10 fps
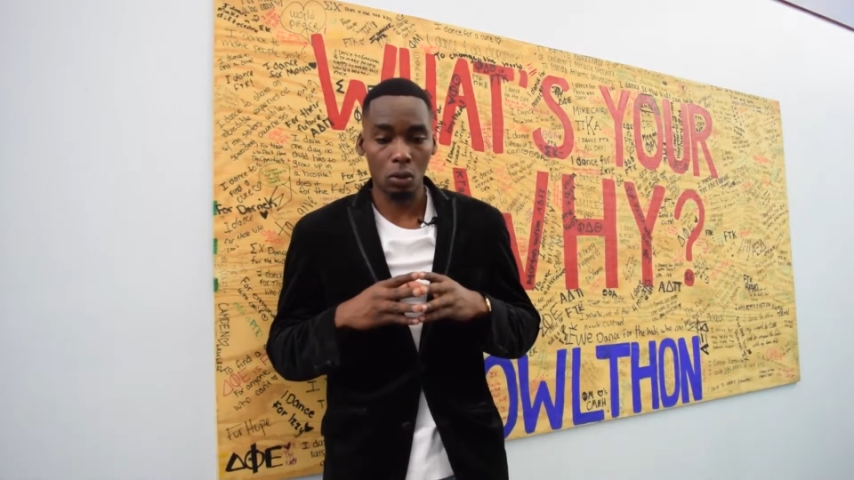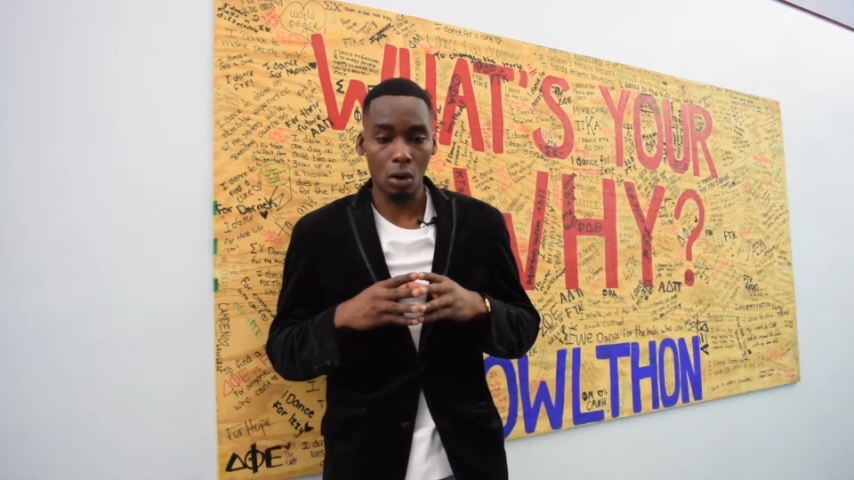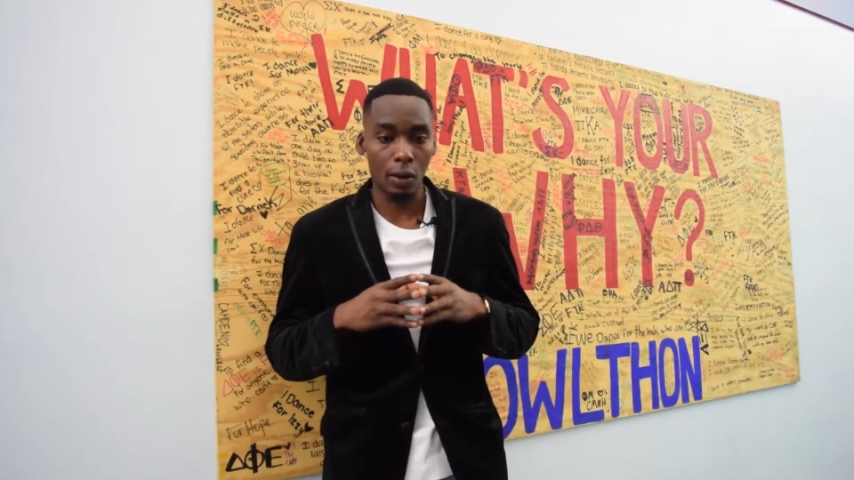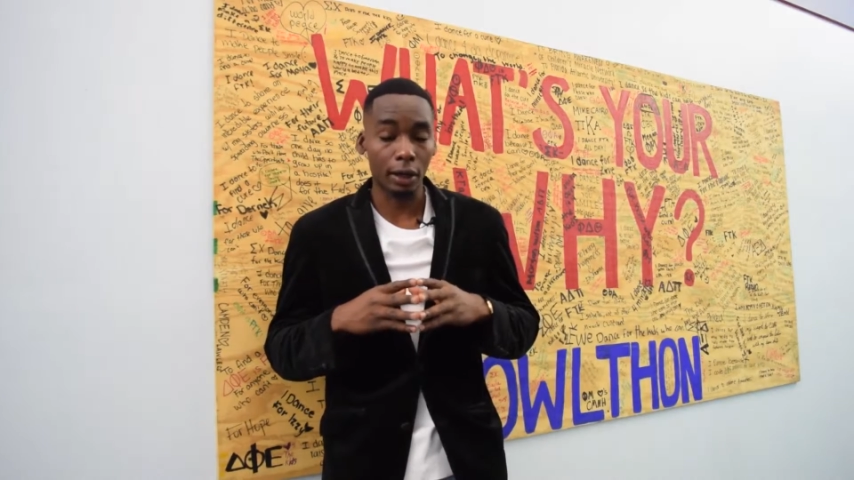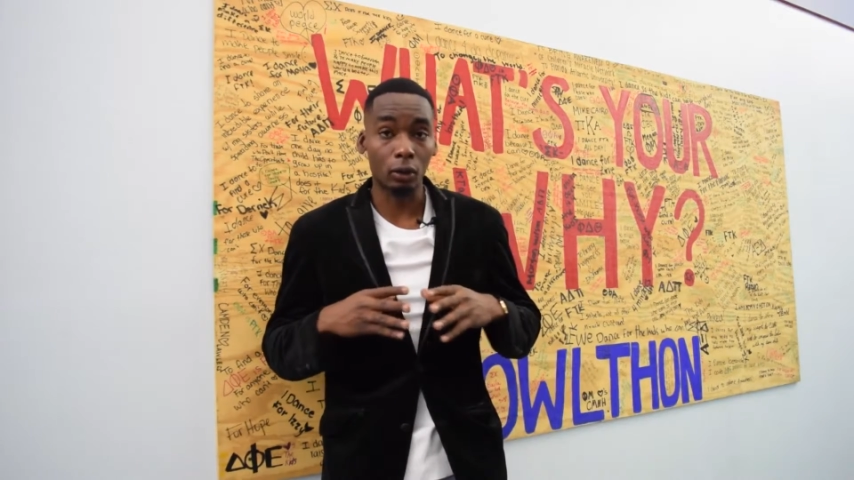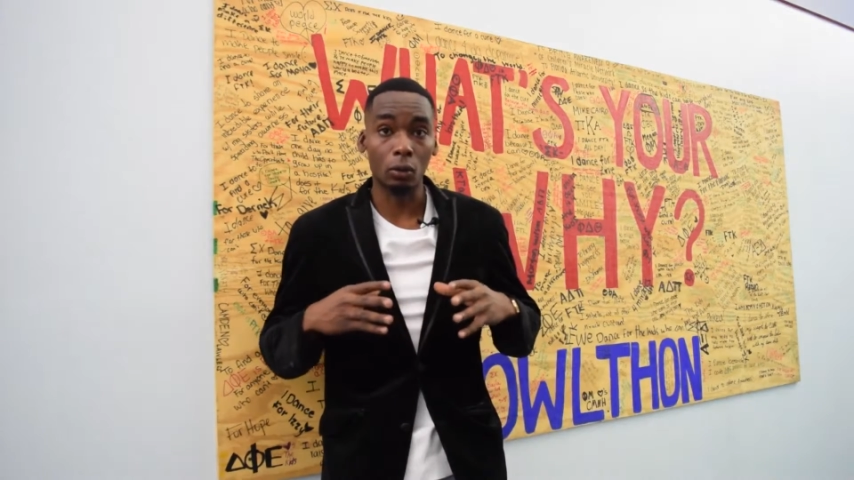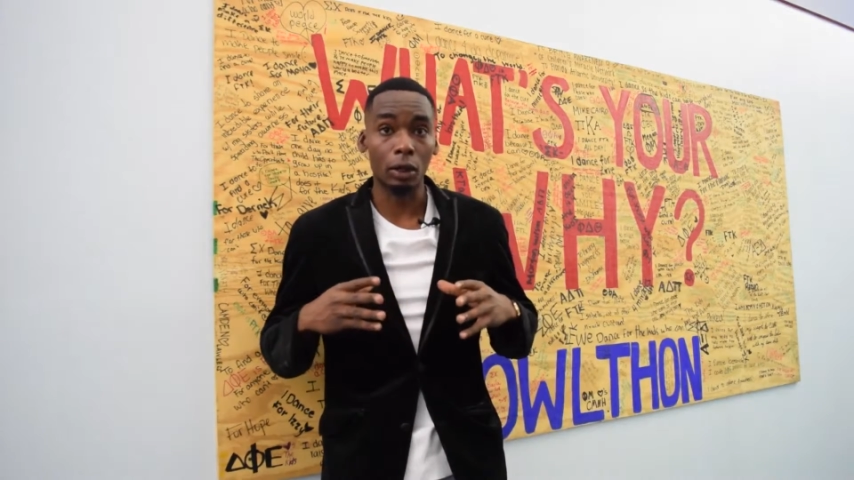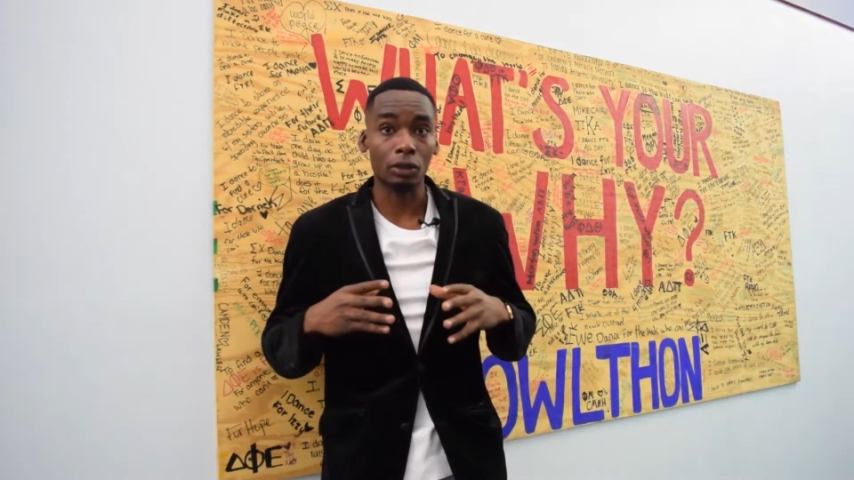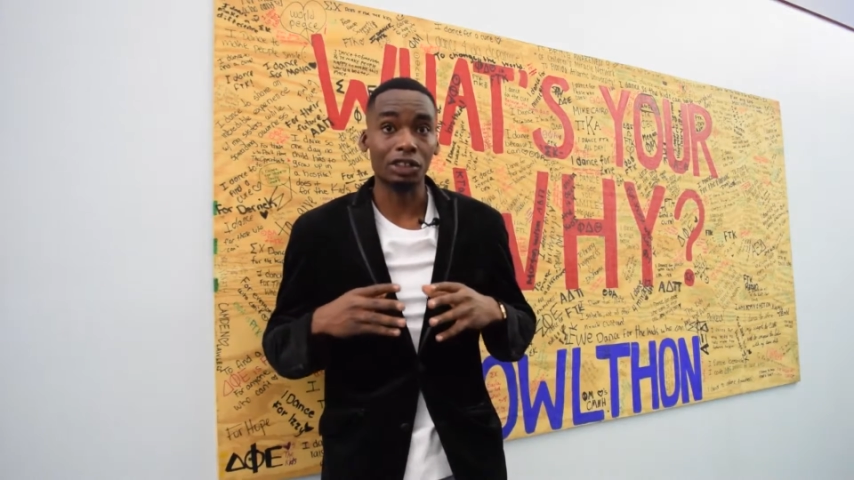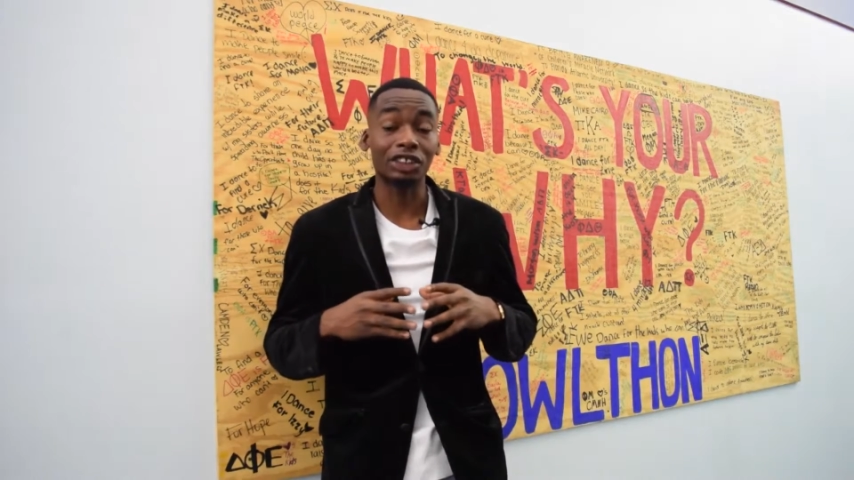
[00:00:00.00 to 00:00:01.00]
whoa, I don't know
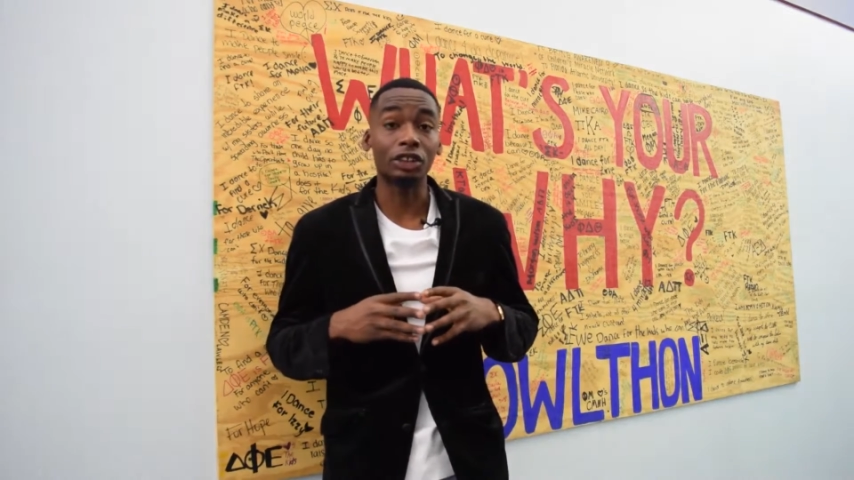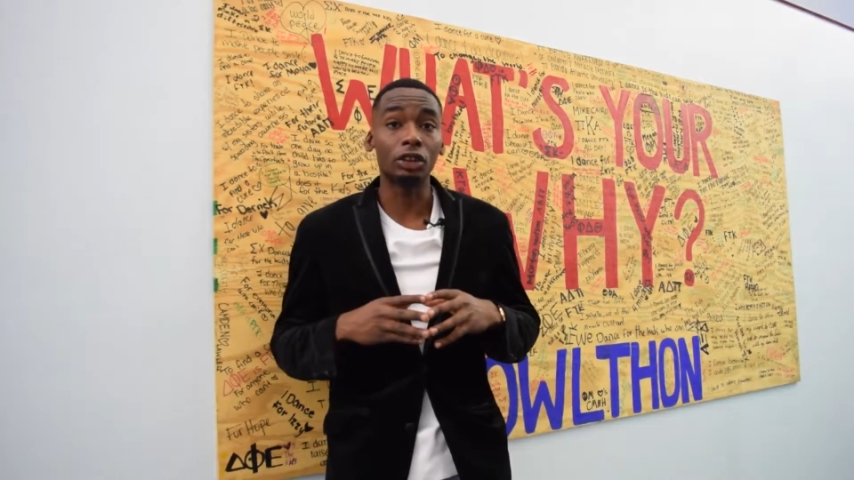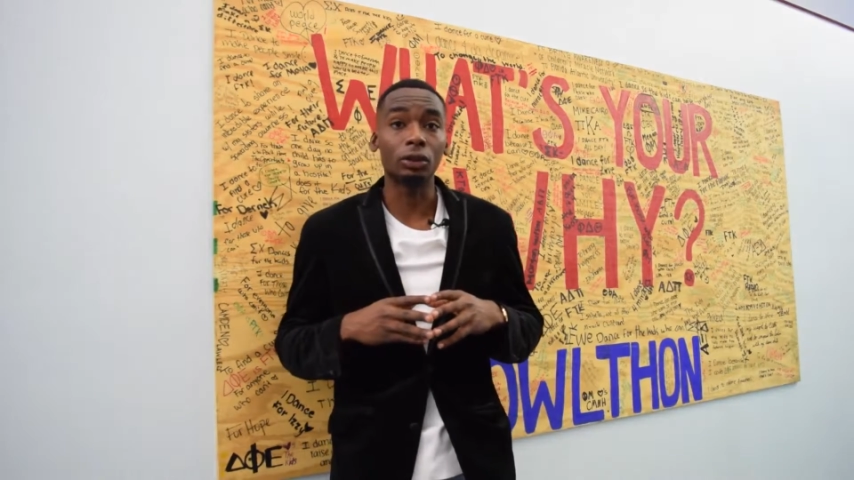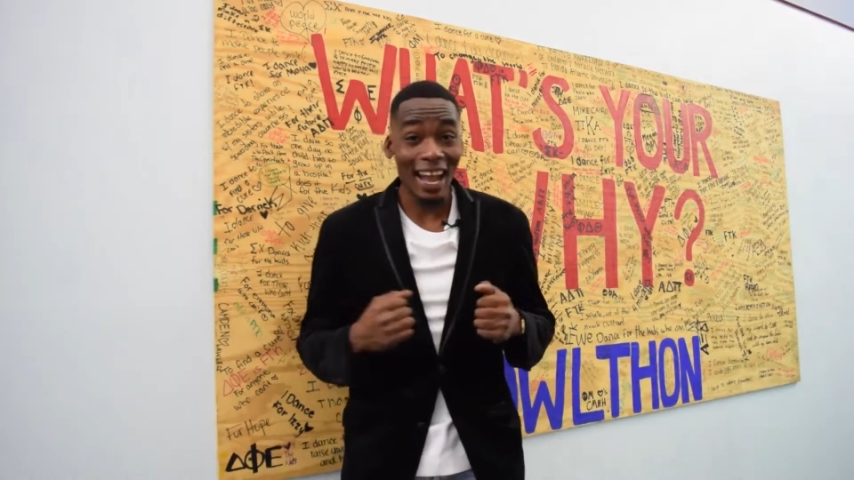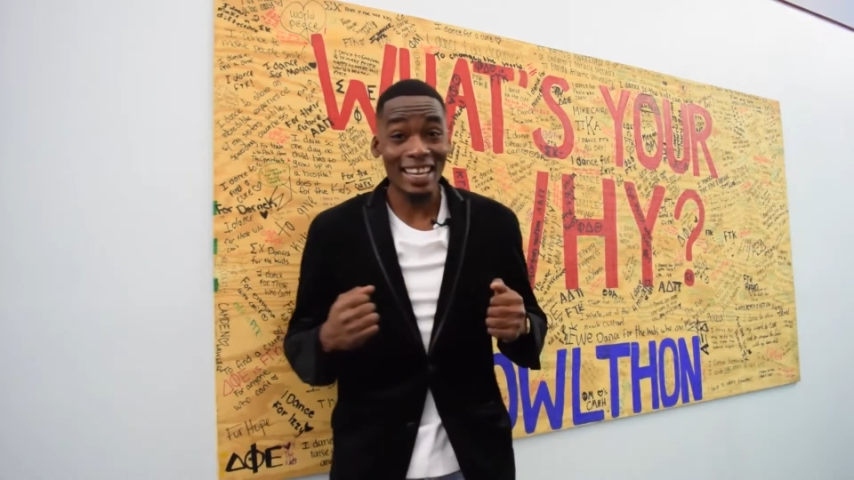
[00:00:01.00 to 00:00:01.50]
what I was gonna do.